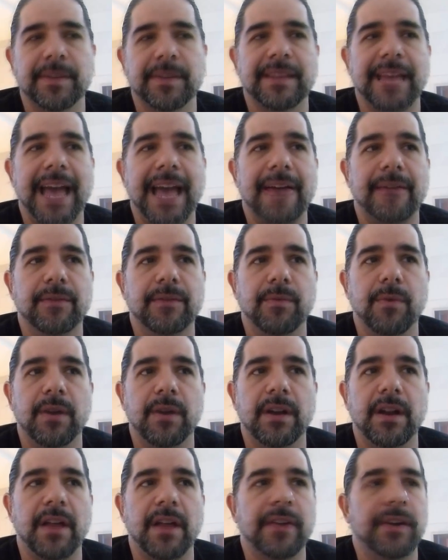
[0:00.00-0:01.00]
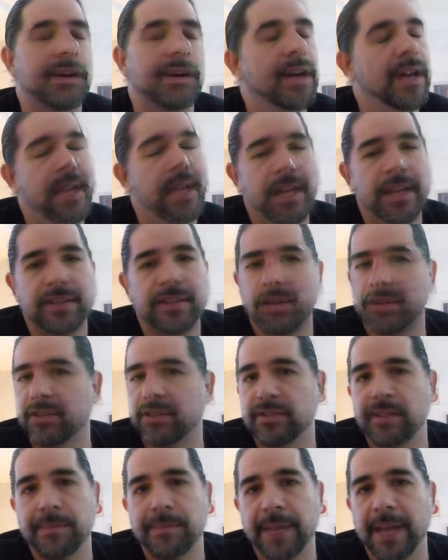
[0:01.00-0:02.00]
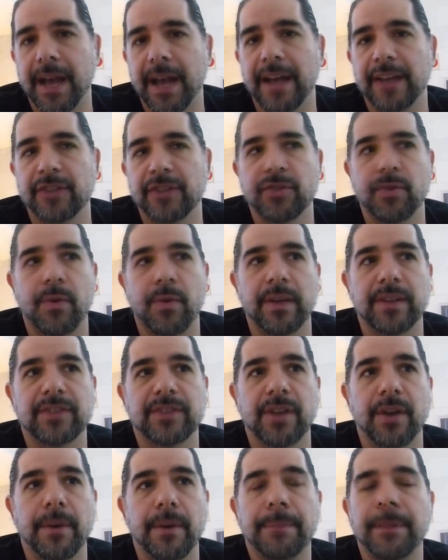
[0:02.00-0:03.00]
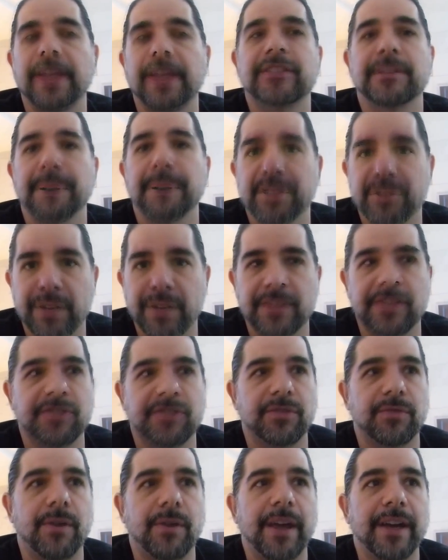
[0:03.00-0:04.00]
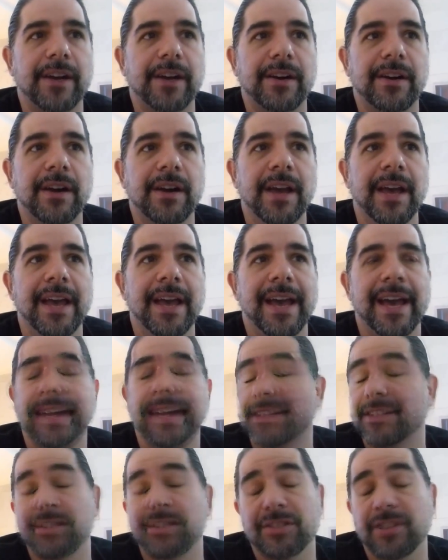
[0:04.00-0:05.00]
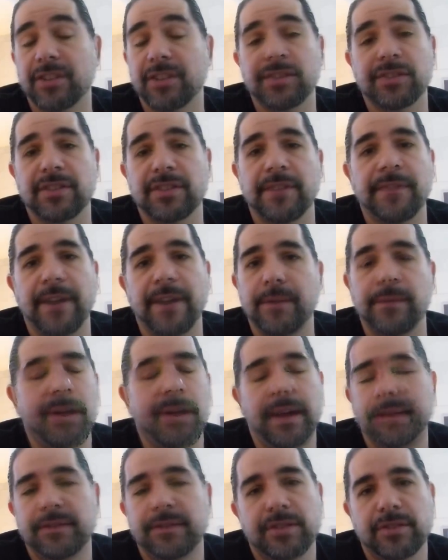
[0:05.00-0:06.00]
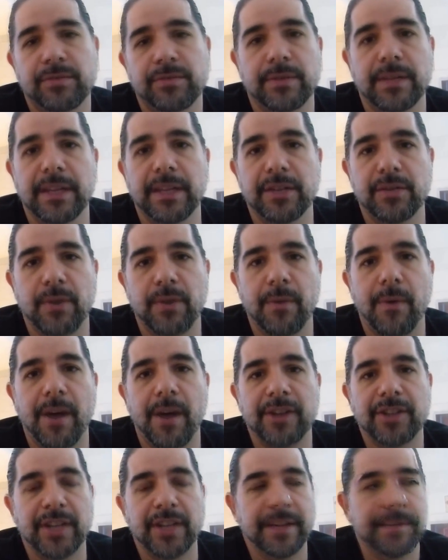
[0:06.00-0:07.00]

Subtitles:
that they have with one another is also something I enjoy. So it plays to my strengths as a writer, and it's just also stuff I just really enjoy watching.